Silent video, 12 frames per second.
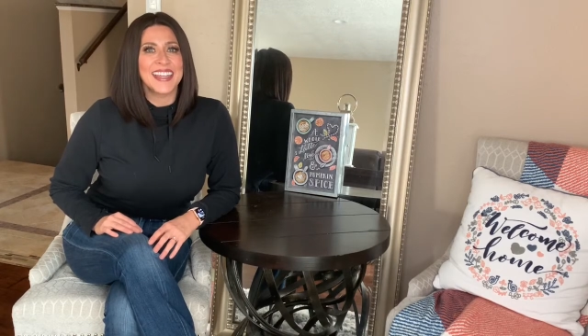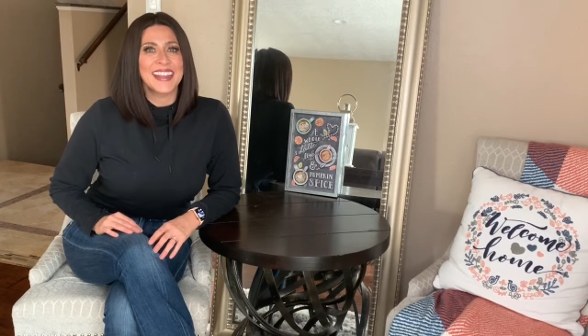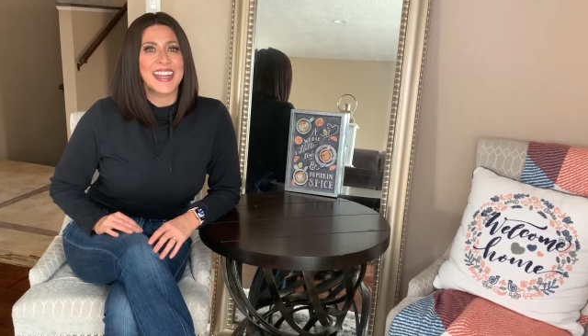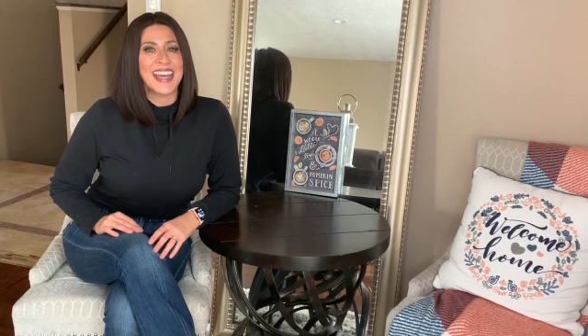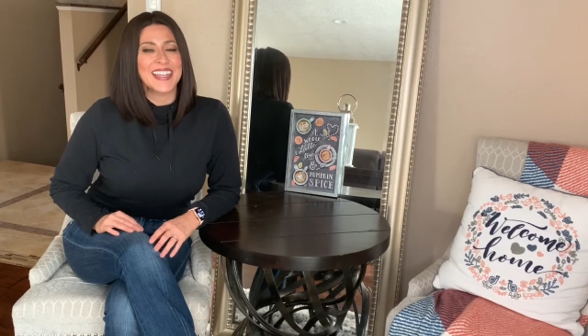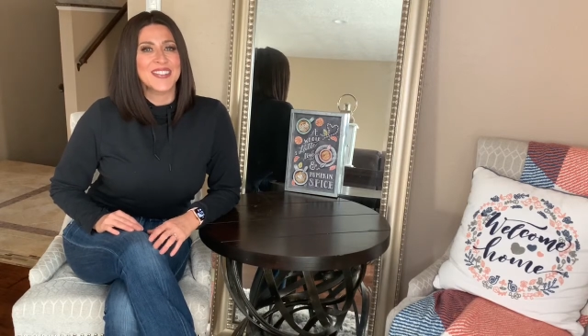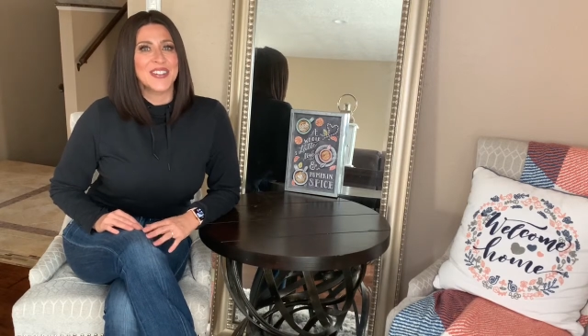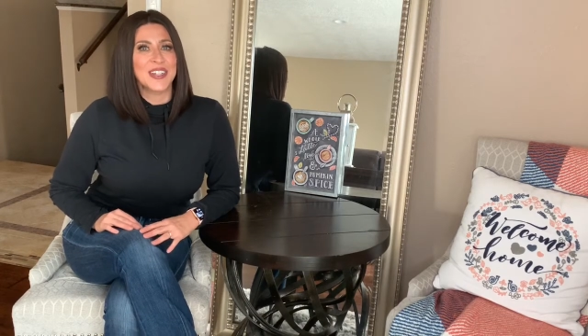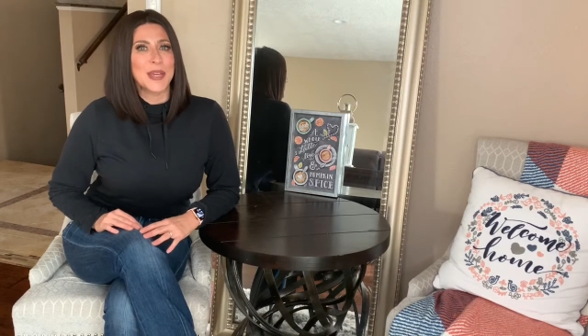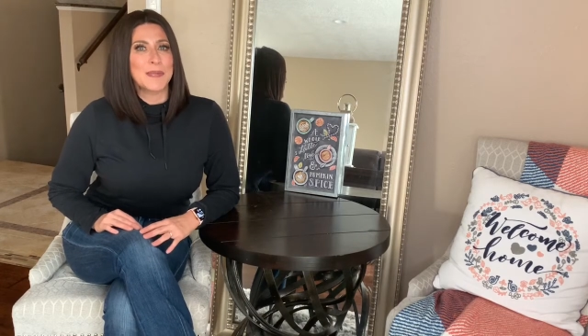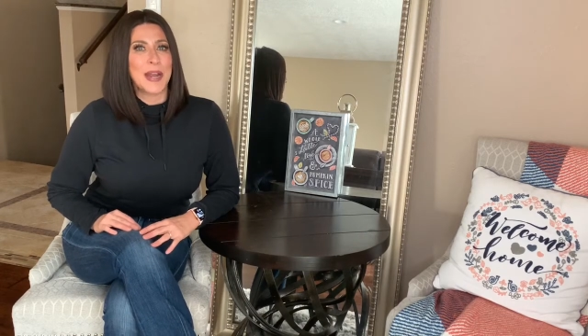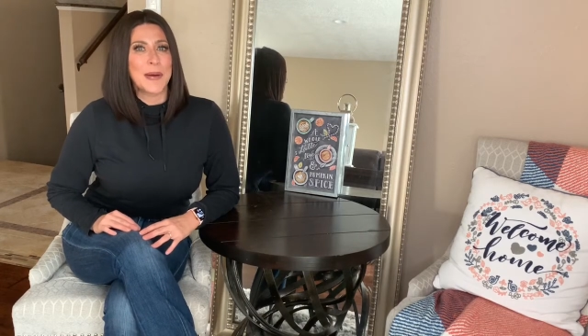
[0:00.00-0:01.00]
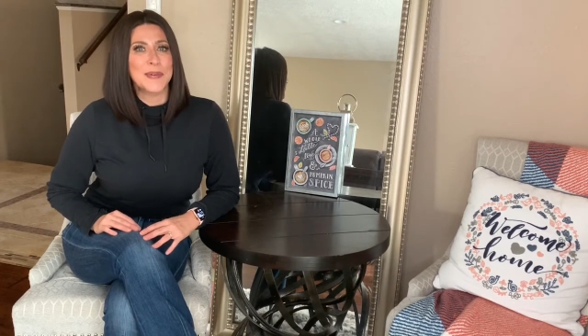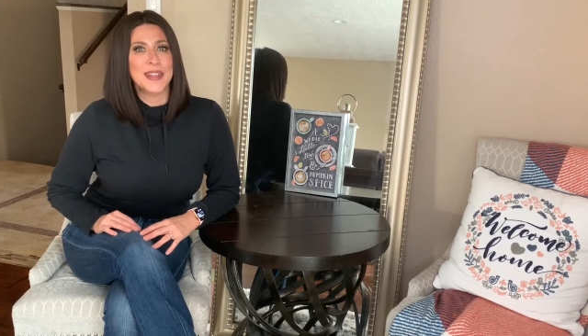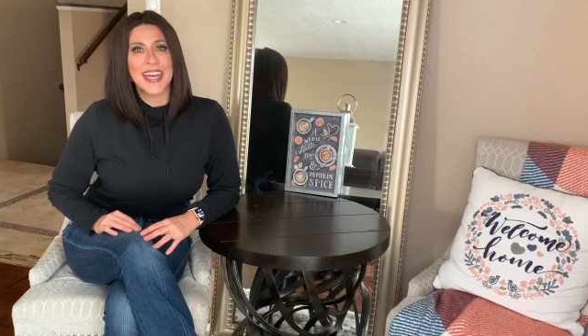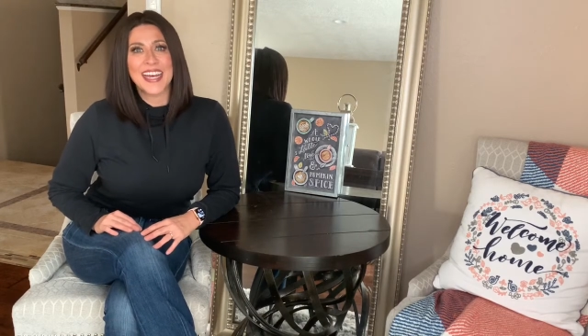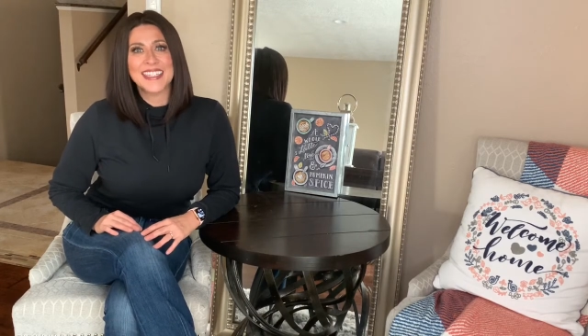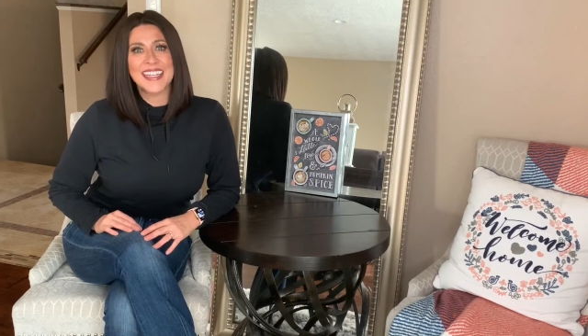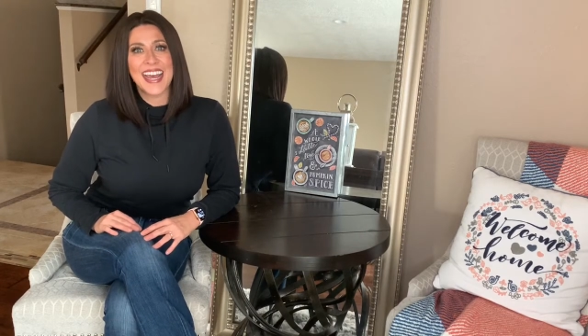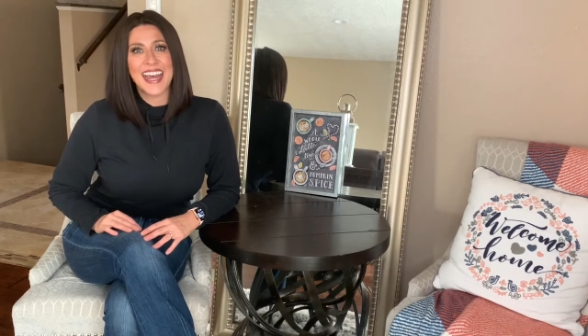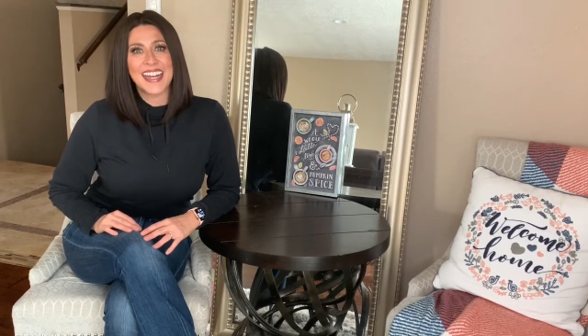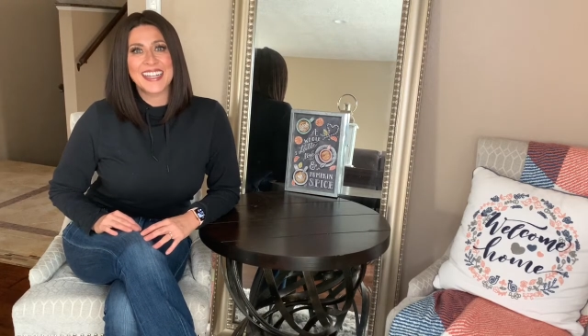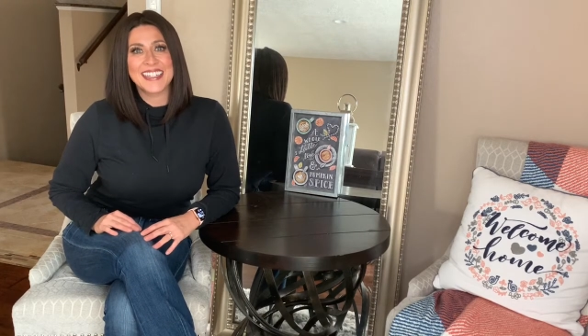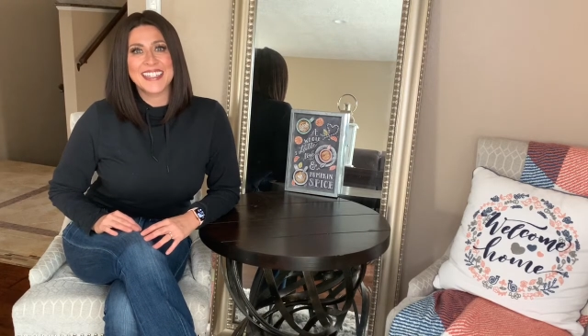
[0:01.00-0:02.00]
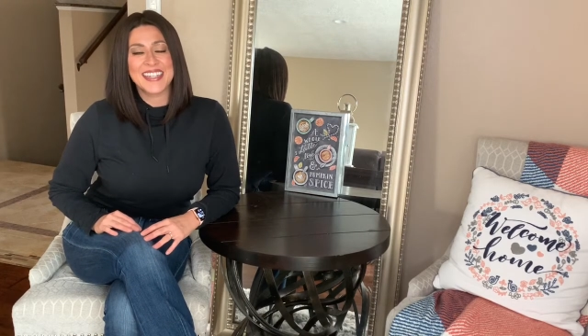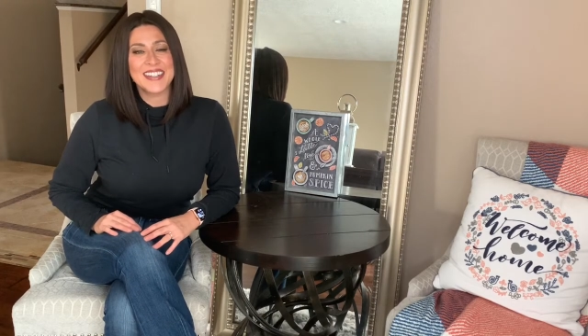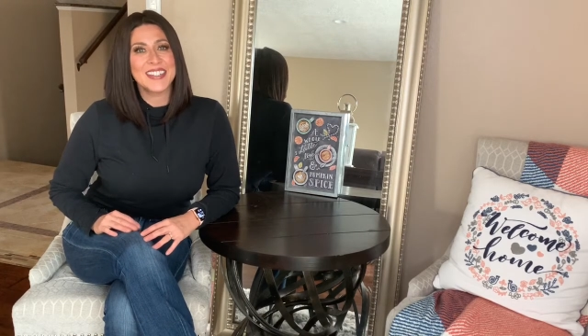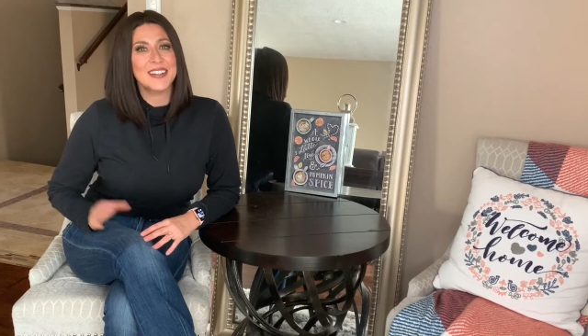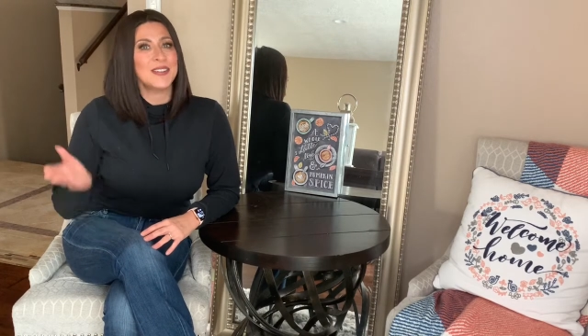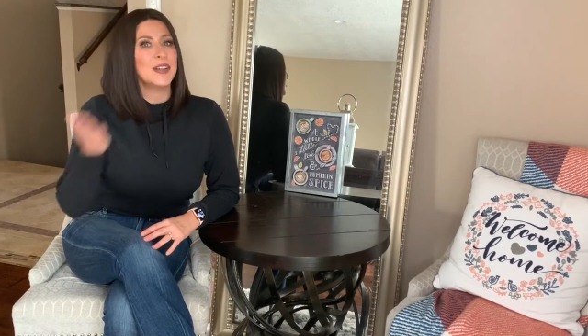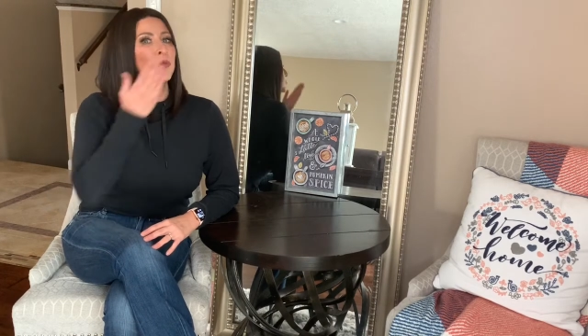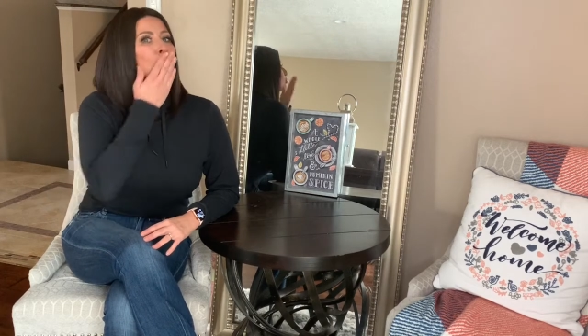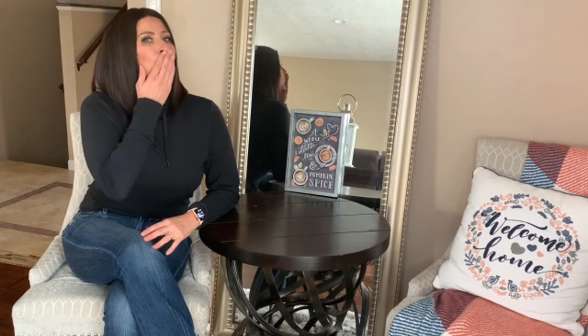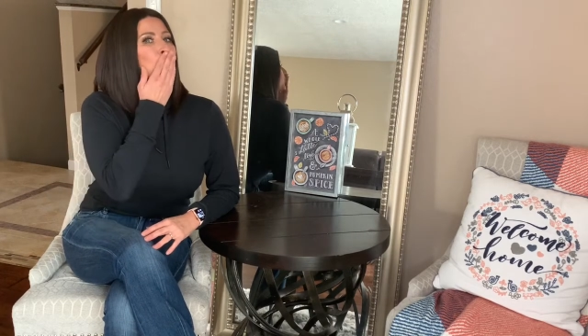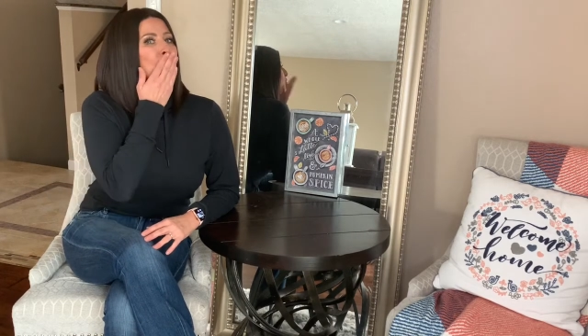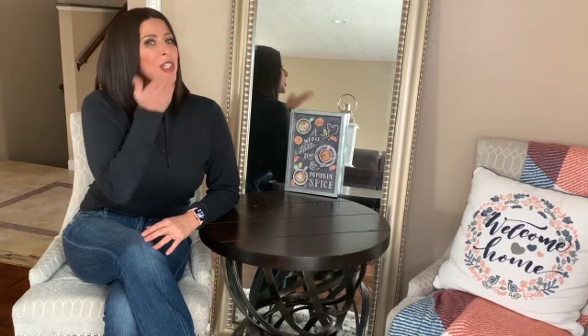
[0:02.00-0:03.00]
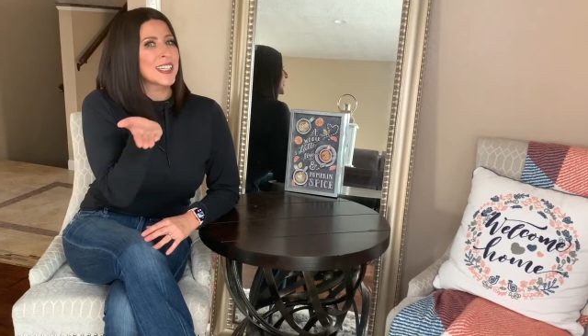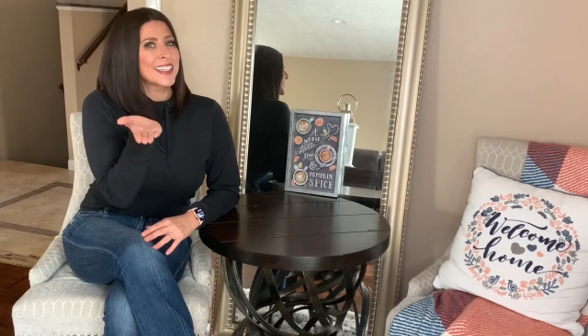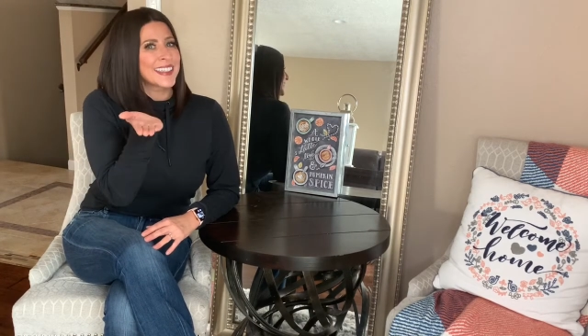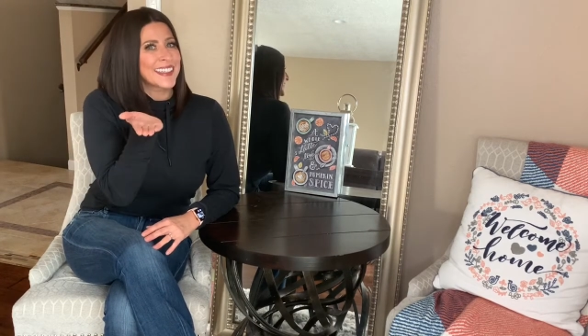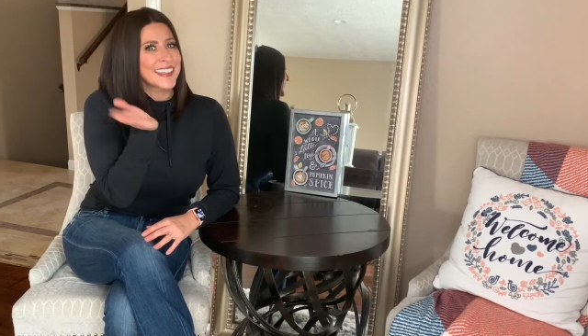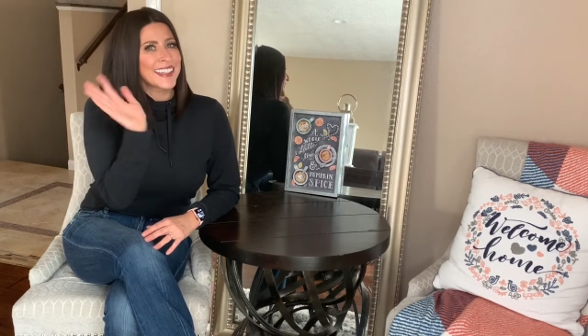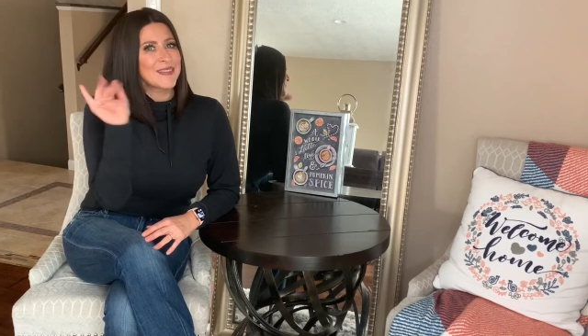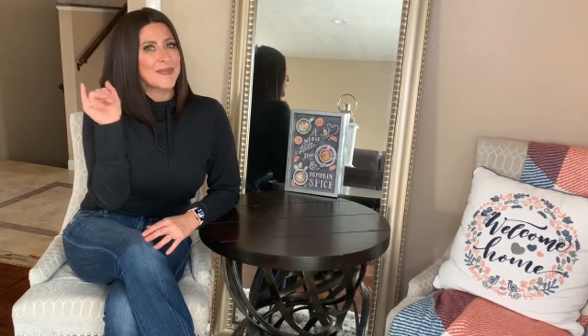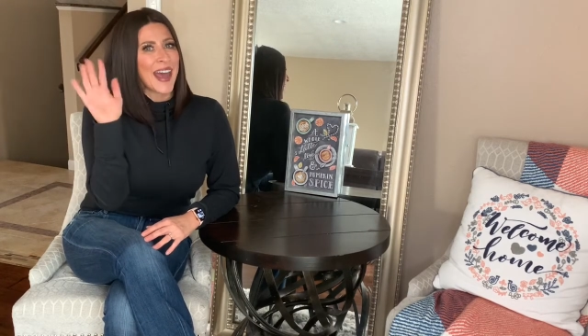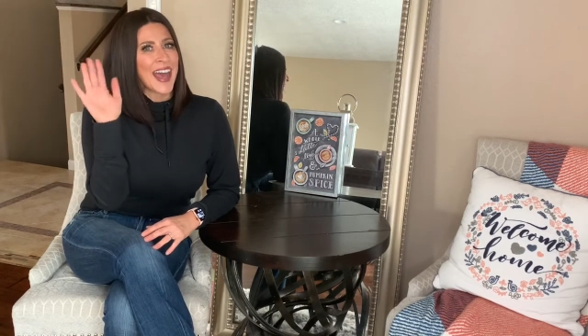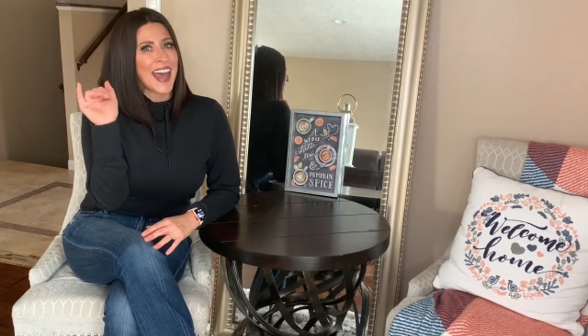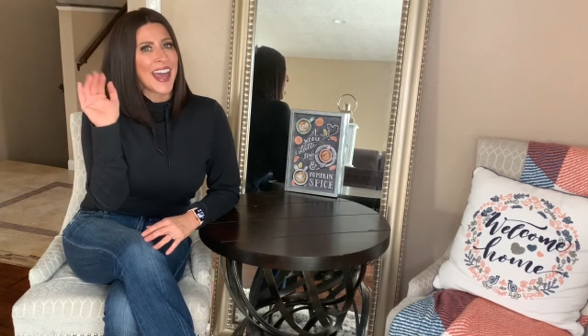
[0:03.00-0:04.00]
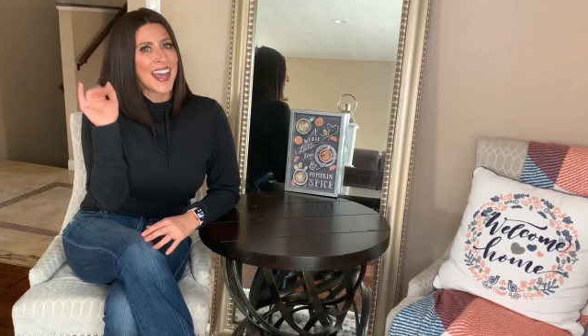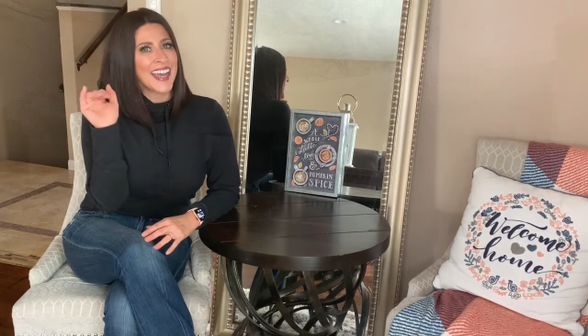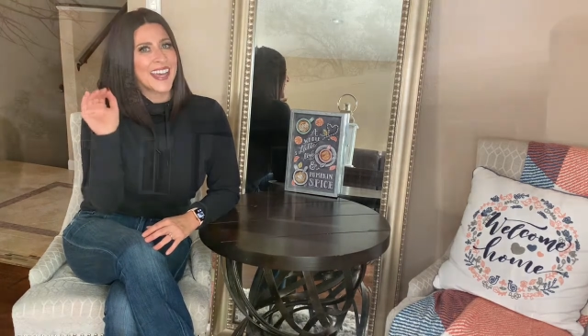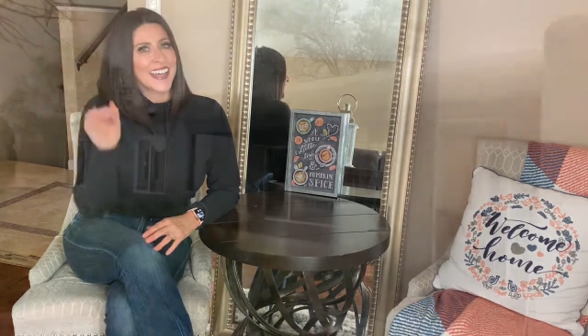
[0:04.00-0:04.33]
Thanks for keeping up with us, and see you soon. Bye.